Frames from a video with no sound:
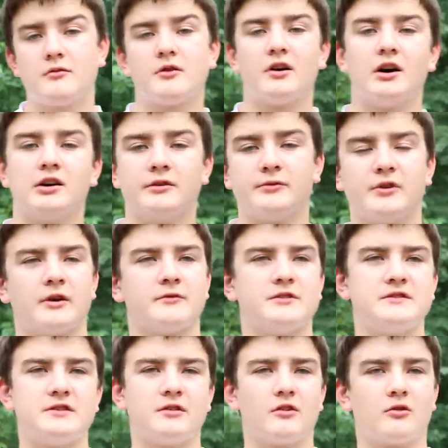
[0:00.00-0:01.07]
Uh, if you haven't
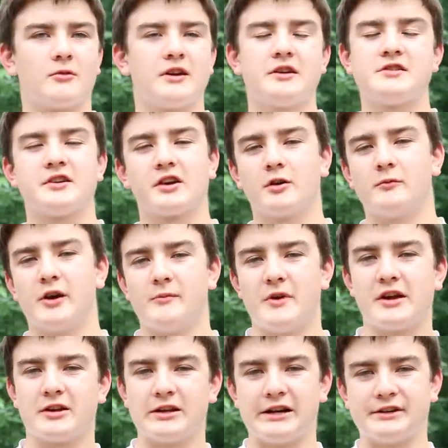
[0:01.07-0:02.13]
seen it already, check out my
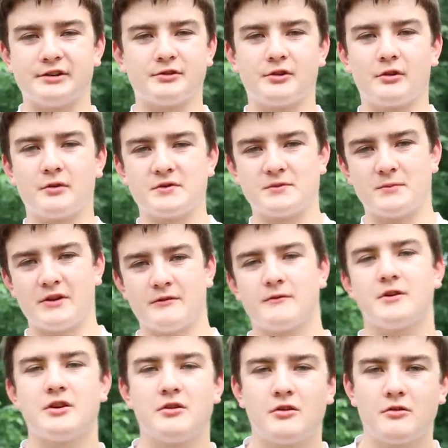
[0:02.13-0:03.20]
make $900 a month
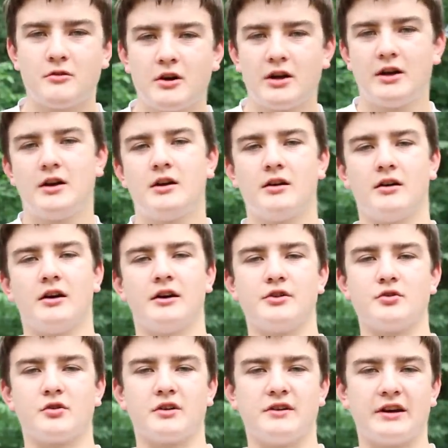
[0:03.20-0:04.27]
video. Uh, you
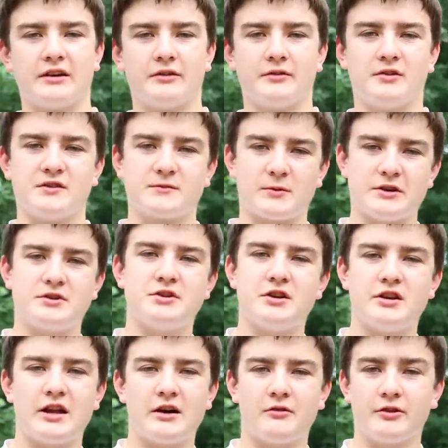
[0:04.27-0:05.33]
can download the spreadsheet
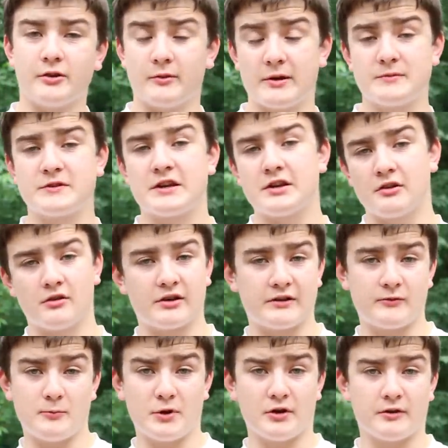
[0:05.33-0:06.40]
now on the website. You don't have
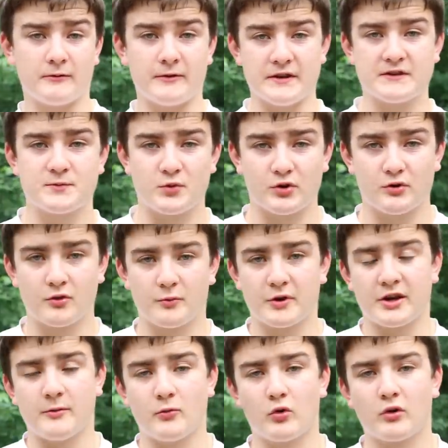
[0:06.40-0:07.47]
to be on the Facebook group
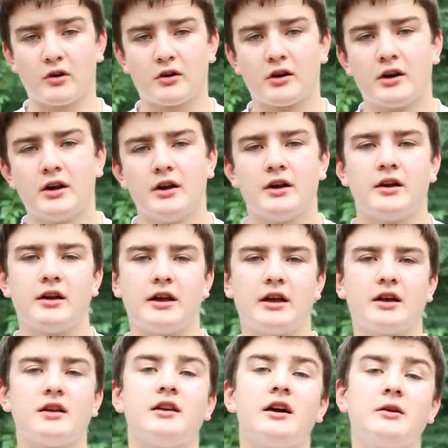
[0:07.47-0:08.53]
anymore.
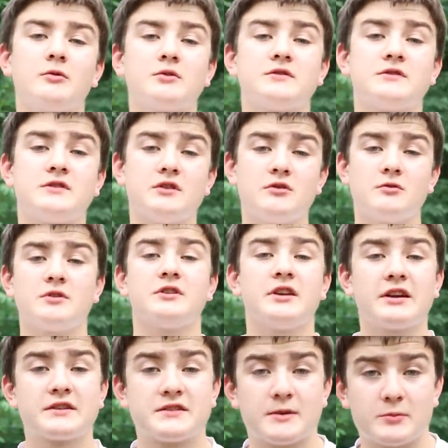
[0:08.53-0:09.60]
And I will see you in the
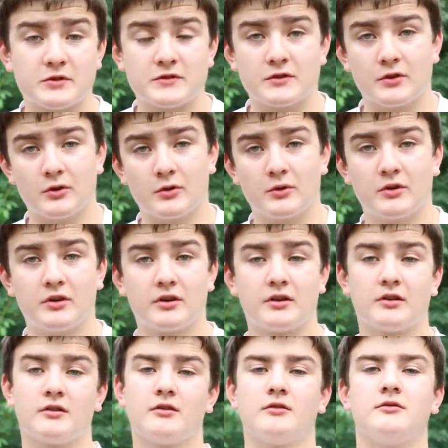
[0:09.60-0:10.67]
next episode
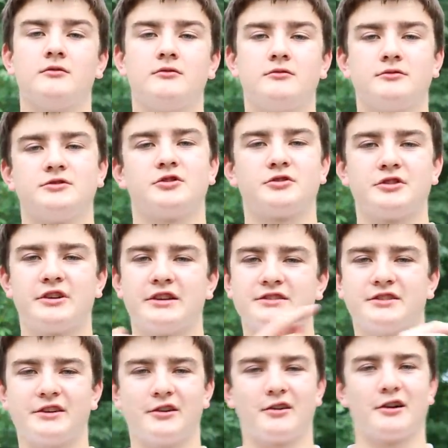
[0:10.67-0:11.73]
talk to you guys later.